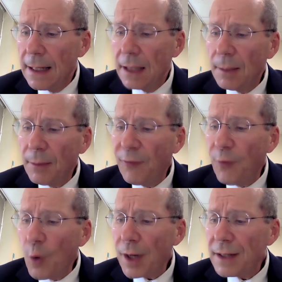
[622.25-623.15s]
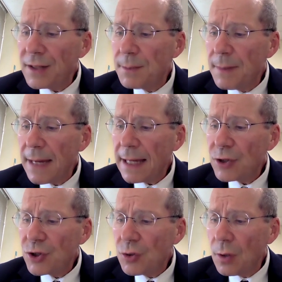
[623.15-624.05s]
Number four is make
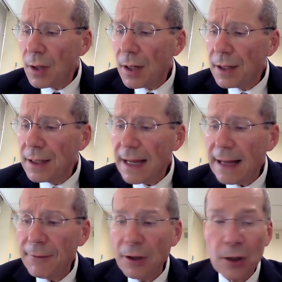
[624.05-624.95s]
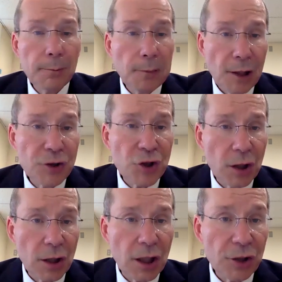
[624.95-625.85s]
sure you have a good blood
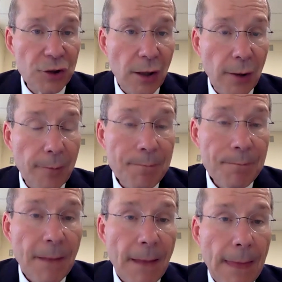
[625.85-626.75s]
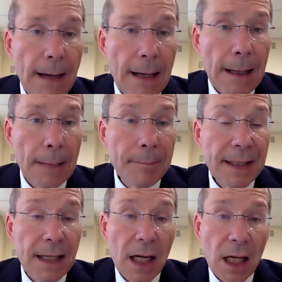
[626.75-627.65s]
sugar control uh,
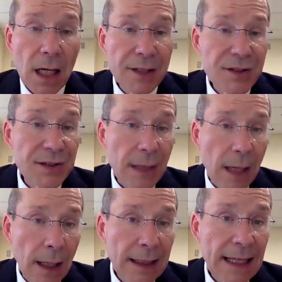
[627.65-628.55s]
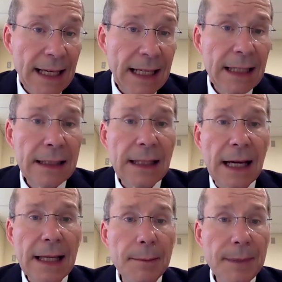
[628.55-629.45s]
because uh, getting
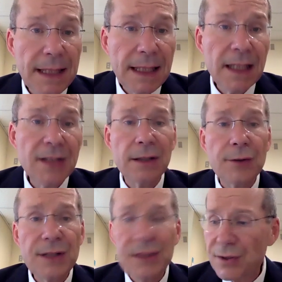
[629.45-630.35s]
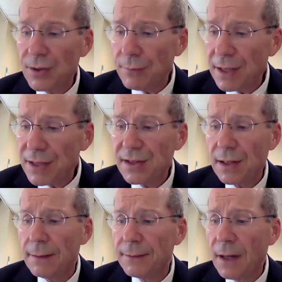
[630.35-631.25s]
diabetes increases your risks
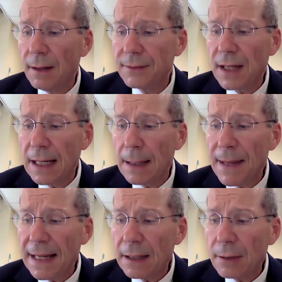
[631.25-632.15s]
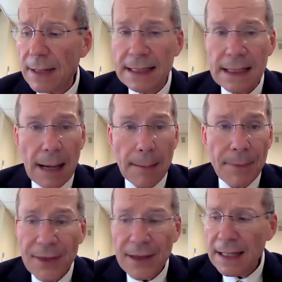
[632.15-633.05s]
of, of diabetic
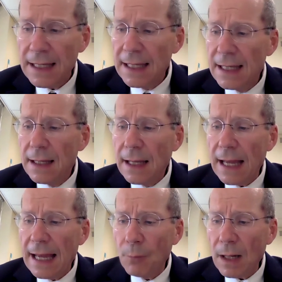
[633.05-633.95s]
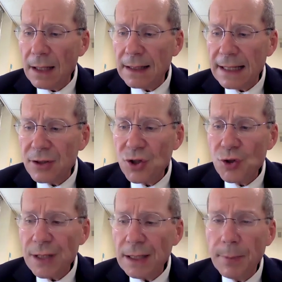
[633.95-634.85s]
retinopathy. And while that's
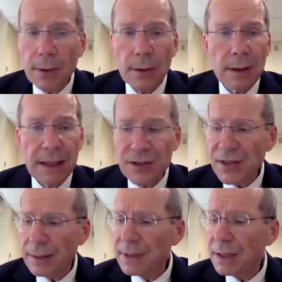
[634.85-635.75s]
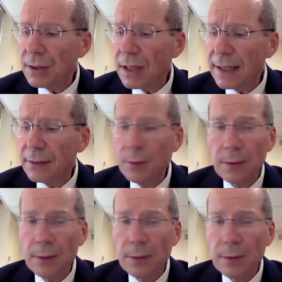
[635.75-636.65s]
treatable, it's something you'd like to
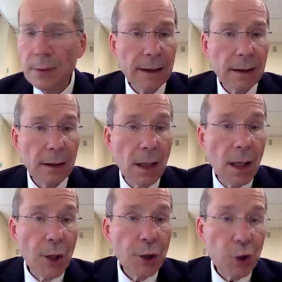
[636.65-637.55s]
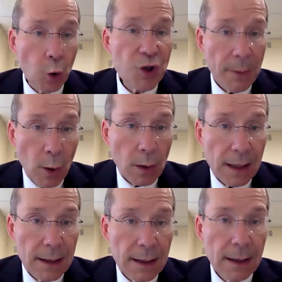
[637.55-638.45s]
avoid. Don't smoke.
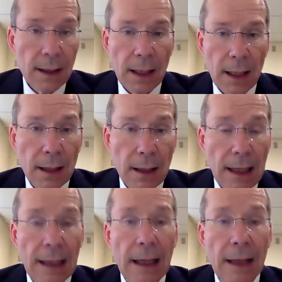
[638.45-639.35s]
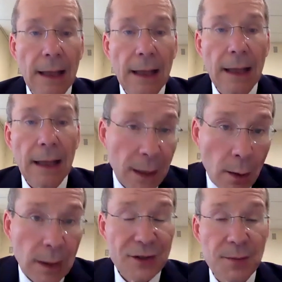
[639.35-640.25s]
Uh, we
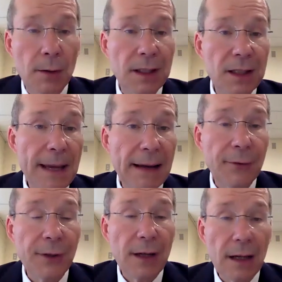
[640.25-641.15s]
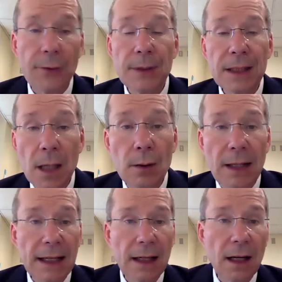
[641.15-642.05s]
know that smoking is bad for your health. We know
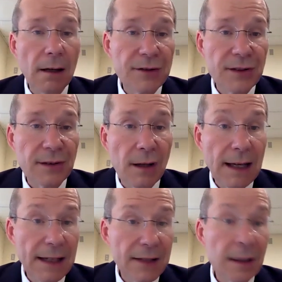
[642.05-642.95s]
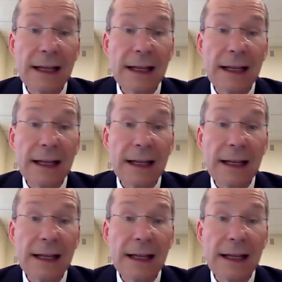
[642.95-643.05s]
that it causes lung cancer.